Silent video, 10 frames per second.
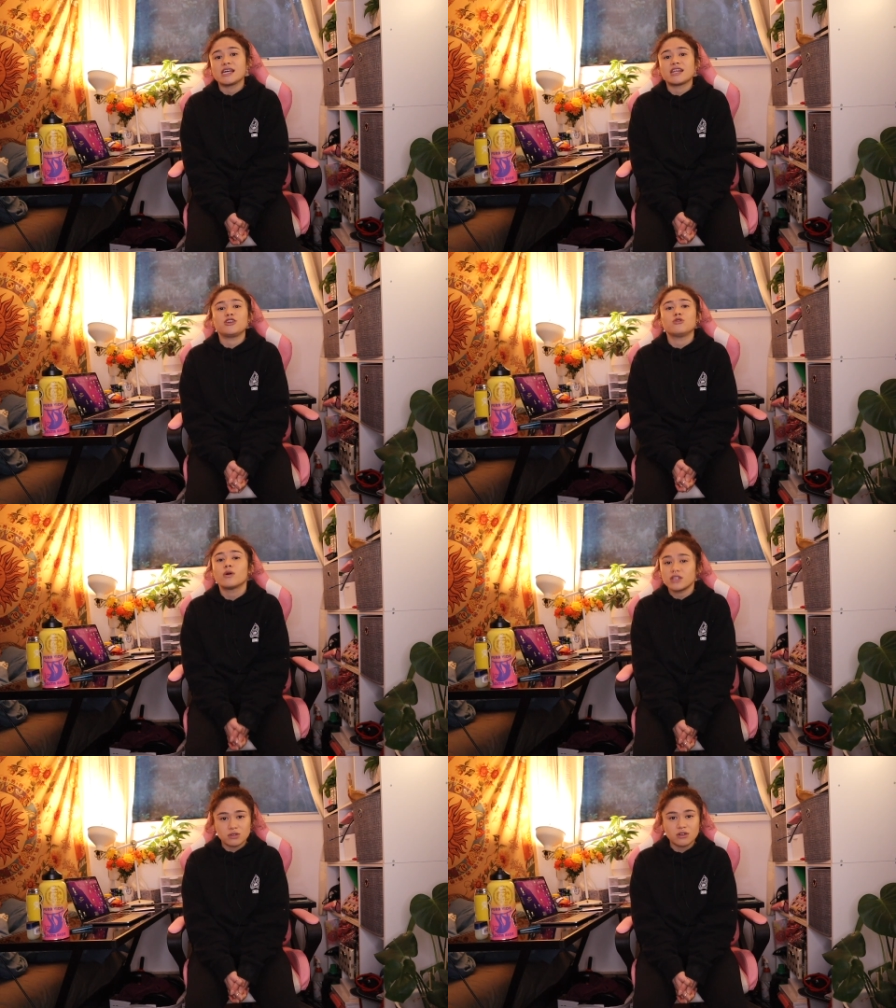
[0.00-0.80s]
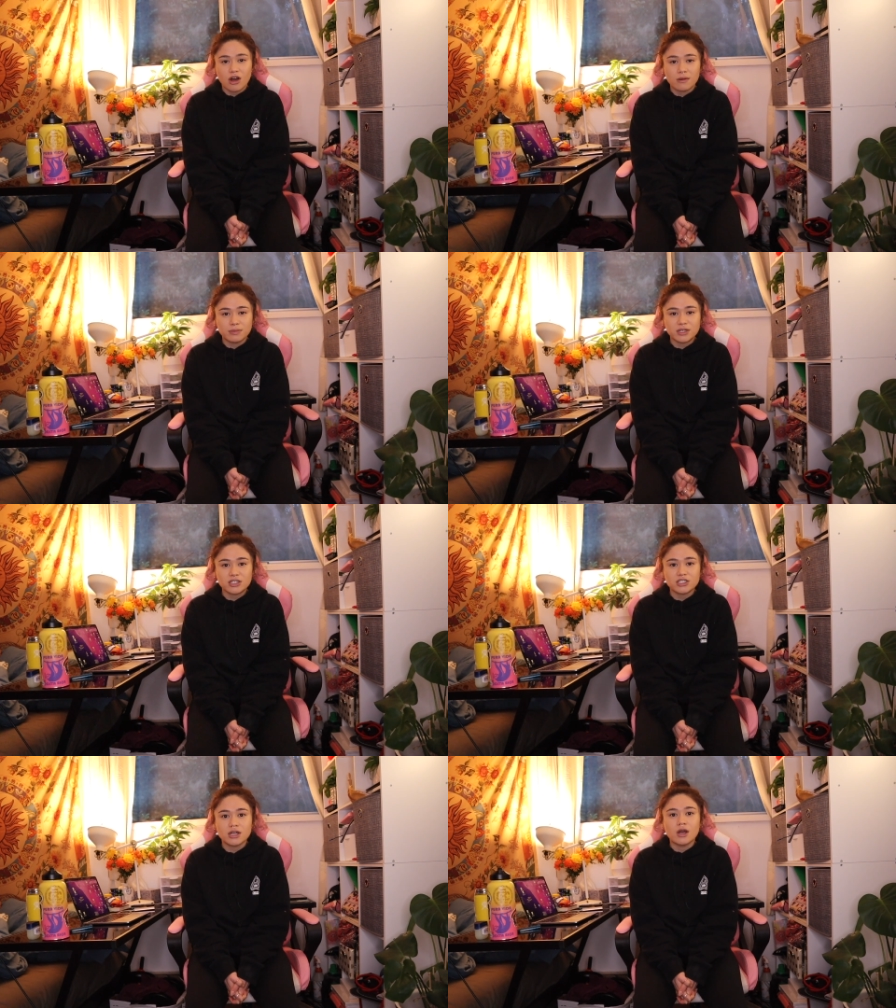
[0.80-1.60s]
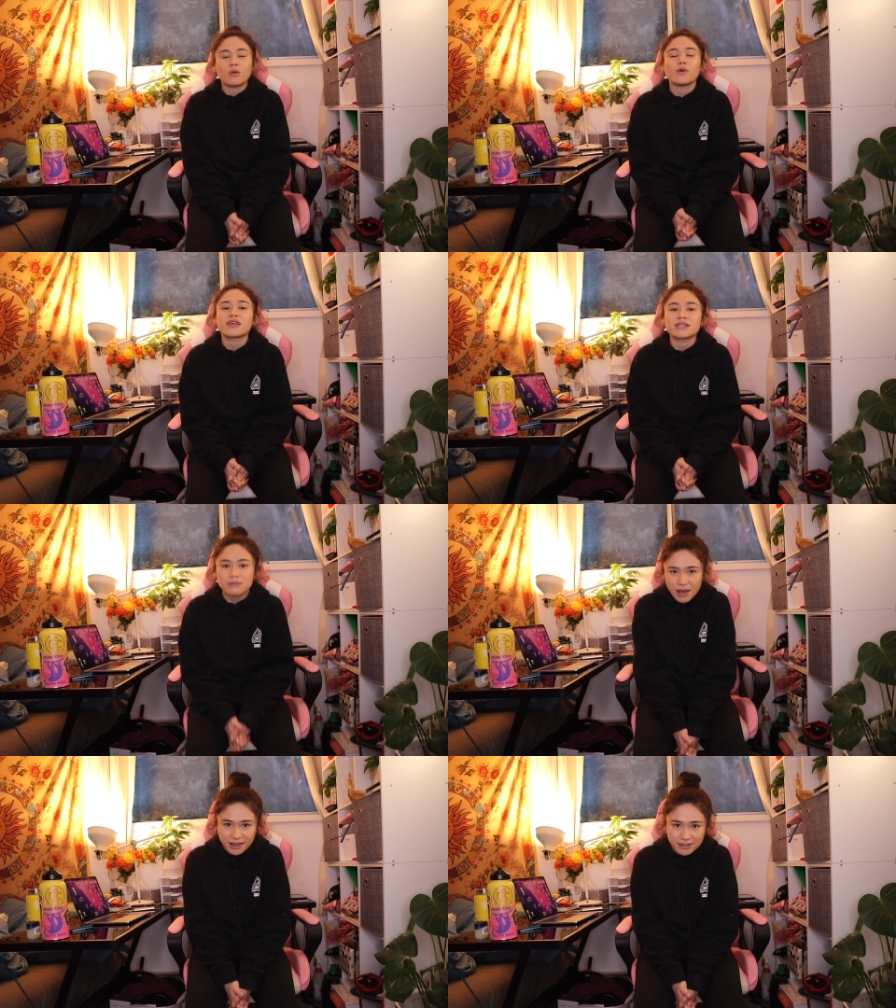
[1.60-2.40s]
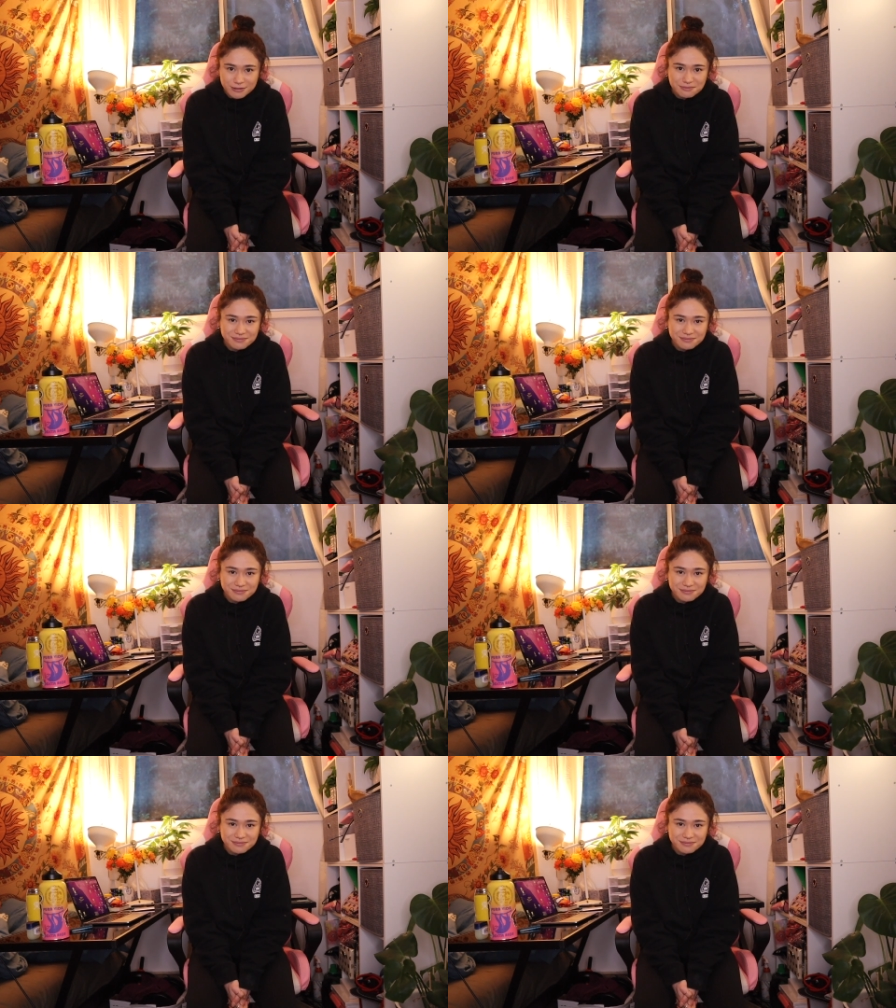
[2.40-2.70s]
that you want to accomplish with a smile.